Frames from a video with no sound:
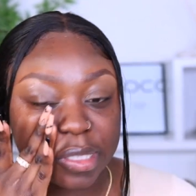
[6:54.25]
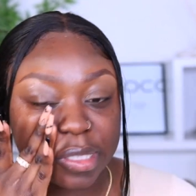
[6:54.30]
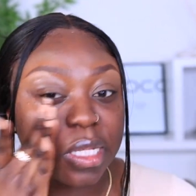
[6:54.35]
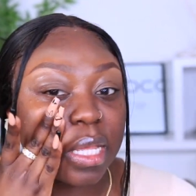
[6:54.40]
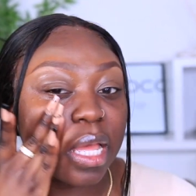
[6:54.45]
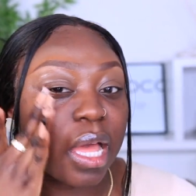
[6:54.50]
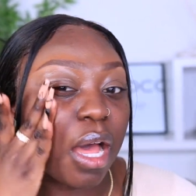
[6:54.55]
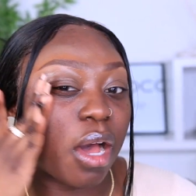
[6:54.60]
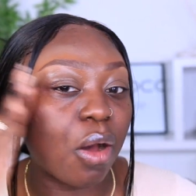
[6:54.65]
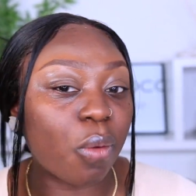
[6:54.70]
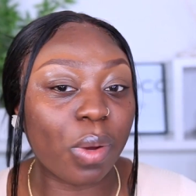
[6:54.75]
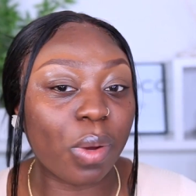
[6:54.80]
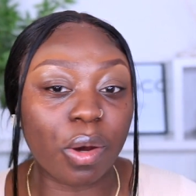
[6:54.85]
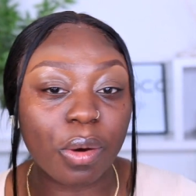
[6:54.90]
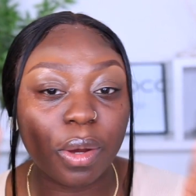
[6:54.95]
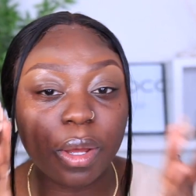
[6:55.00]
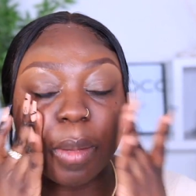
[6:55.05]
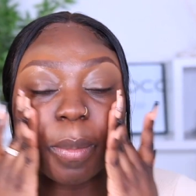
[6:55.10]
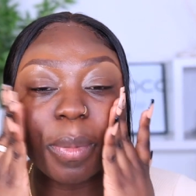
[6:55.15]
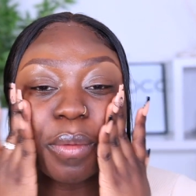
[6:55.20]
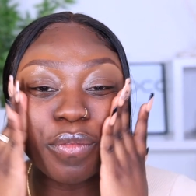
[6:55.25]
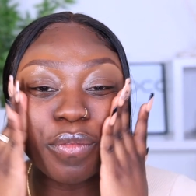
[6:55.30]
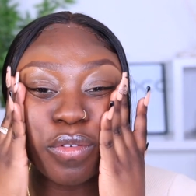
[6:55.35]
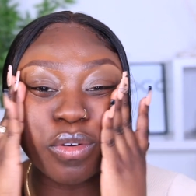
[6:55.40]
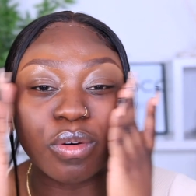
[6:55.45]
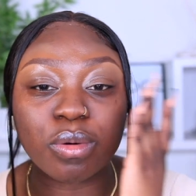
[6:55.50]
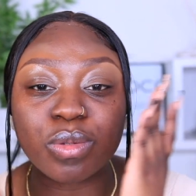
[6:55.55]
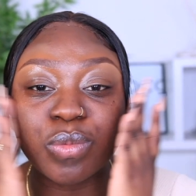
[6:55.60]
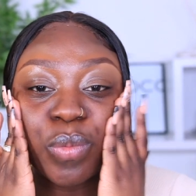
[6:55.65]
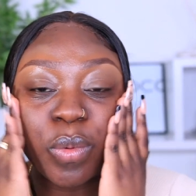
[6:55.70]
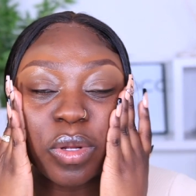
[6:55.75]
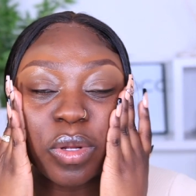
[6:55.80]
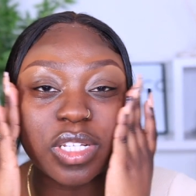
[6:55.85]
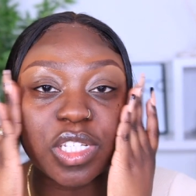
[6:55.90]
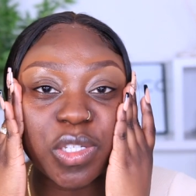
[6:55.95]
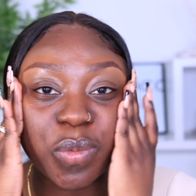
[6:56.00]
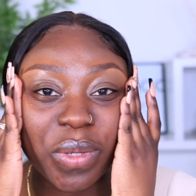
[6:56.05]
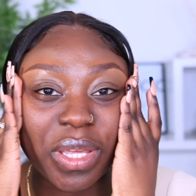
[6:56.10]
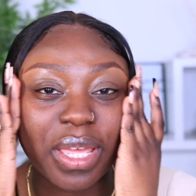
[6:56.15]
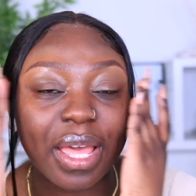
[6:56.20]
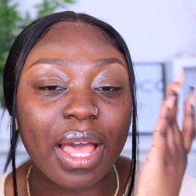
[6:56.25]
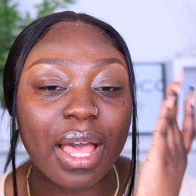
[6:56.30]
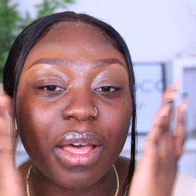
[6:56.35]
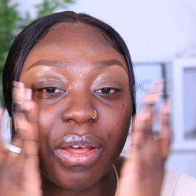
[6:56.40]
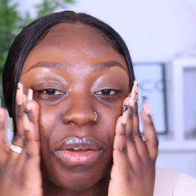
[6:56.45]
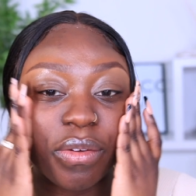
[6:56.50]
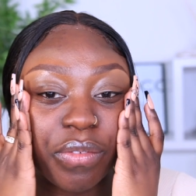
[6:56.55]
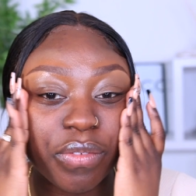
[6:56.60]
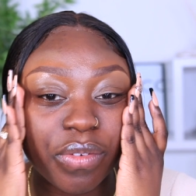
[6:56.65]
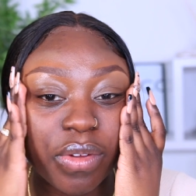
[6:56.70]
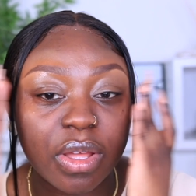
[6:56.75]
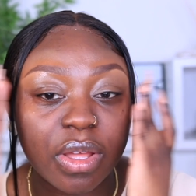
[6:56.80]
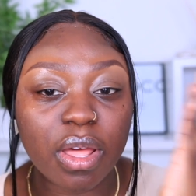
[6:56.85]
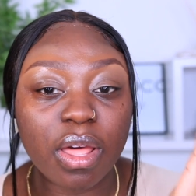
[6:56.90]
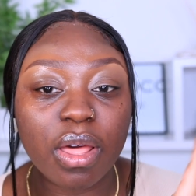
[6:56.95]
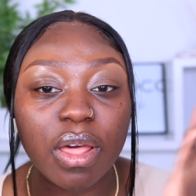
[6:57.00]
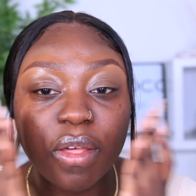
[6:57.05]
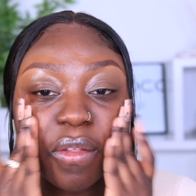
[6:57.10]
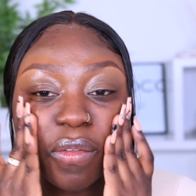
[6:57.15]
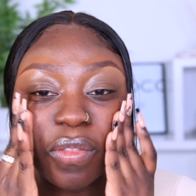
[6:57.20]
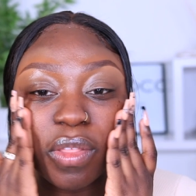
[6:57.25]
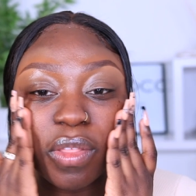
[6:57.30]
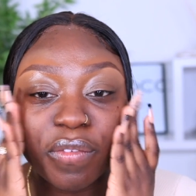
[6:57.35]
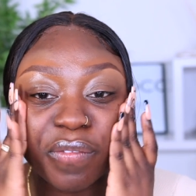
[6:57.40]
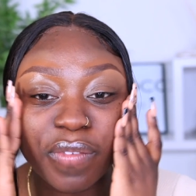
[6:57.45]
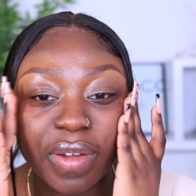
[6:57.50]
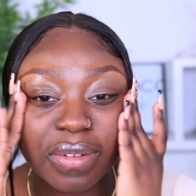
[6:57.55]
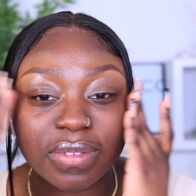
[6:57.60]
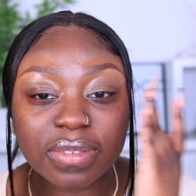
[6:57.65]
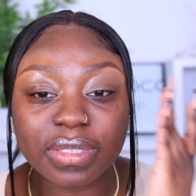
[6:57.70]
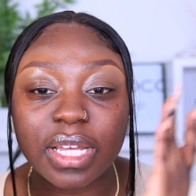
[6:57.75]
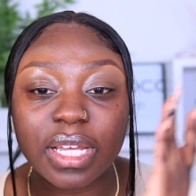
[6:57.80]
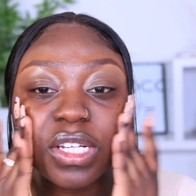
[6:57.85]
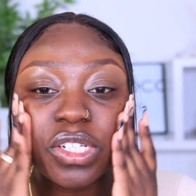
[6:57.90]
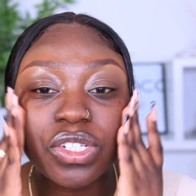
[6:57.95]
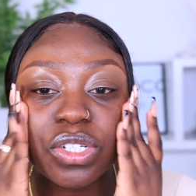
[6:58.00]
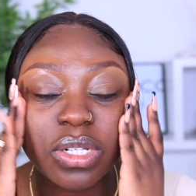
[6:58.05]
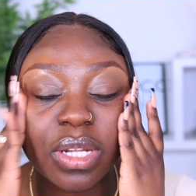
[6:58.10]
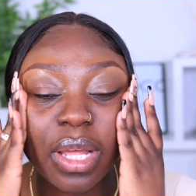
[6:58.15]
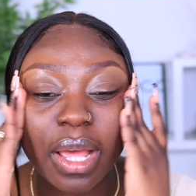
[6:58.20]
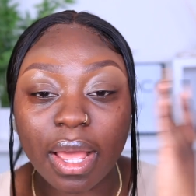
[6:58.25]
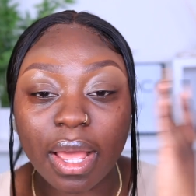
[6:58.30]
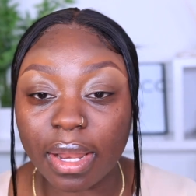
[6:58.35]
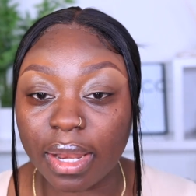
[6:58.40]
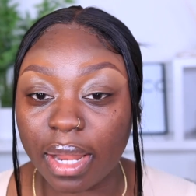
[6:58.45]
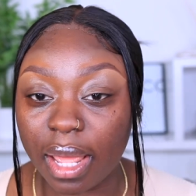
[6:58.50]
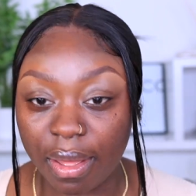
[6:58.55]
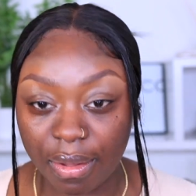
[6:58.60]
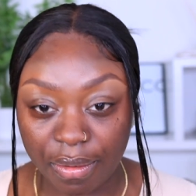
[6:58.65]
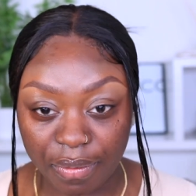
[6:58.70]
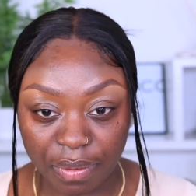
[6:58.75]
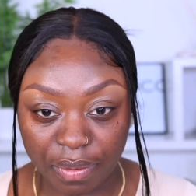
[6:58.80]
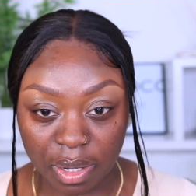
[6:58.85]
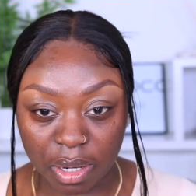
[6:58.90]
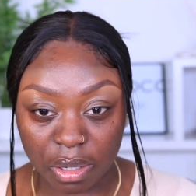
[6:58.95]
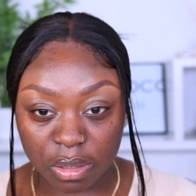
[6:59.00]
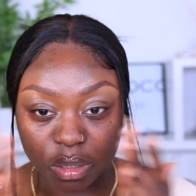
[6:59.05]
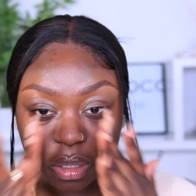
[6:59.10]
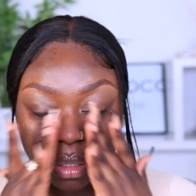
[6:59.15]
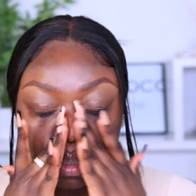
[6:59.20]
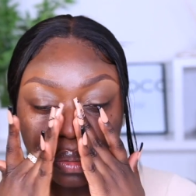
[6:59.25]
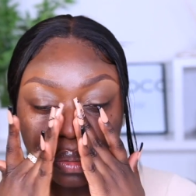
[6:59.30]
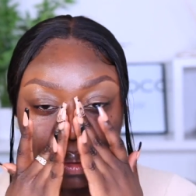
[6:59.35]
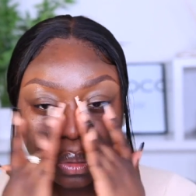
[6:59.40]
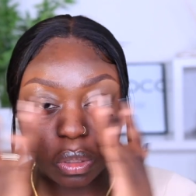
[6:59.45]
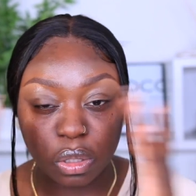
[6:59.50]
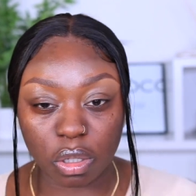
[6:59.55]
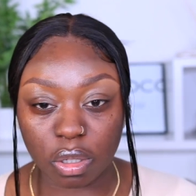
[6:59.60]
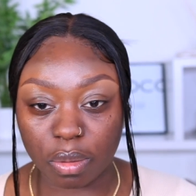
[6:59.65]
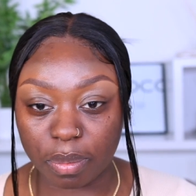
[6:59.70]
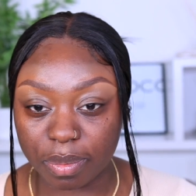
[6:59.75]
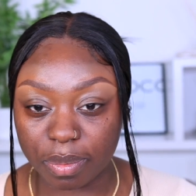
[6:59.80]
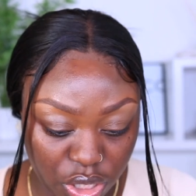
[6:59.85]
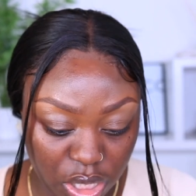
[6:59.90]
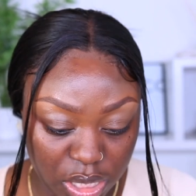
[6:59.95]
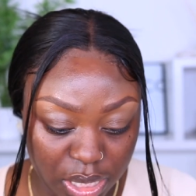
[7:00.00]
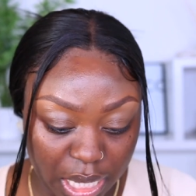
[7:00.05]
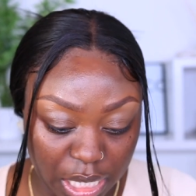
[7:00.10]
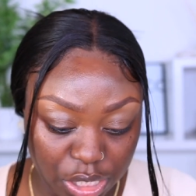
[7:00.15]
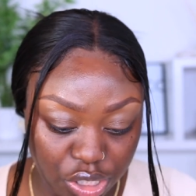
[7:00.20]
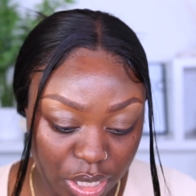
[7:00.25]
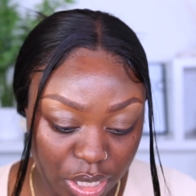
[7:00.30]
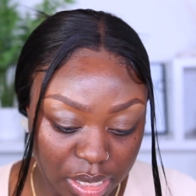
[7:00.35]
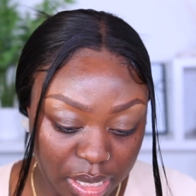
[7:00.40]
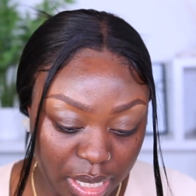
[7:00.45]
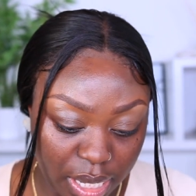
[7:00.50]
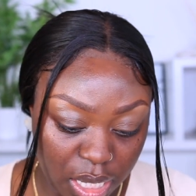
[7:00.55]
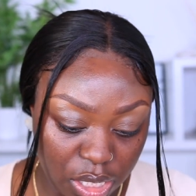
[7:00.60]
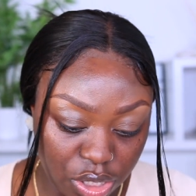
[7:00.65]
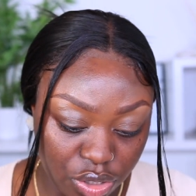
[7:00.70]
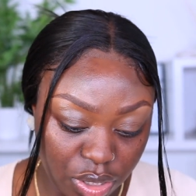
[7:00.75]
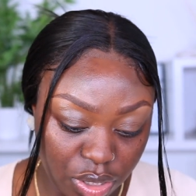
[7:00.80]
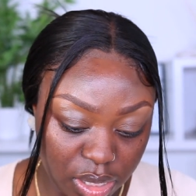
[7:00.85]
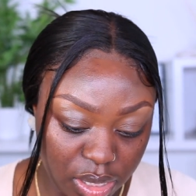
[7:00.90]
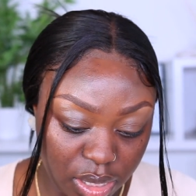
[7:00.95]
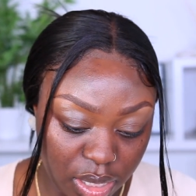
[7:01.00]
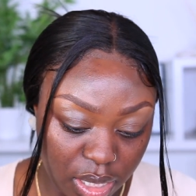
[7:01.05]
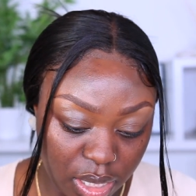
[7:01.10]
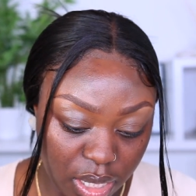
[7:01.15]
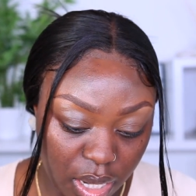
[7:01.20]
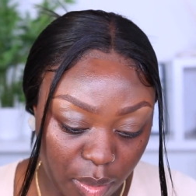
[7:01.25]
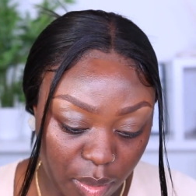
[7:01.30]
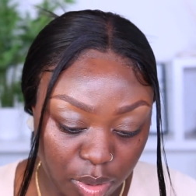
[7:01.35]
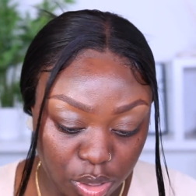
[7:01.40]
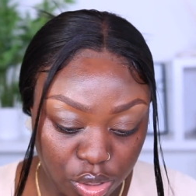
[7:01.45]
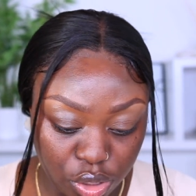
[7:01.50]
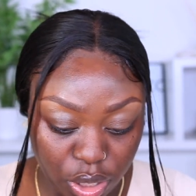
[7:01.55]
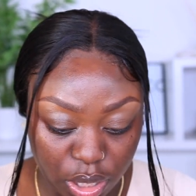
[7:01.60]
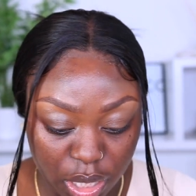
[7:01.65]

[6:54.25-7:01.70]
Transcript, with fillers: see how well it performs once we have the foundation and everything else on top. Just in case you guys are interested, I'm going to show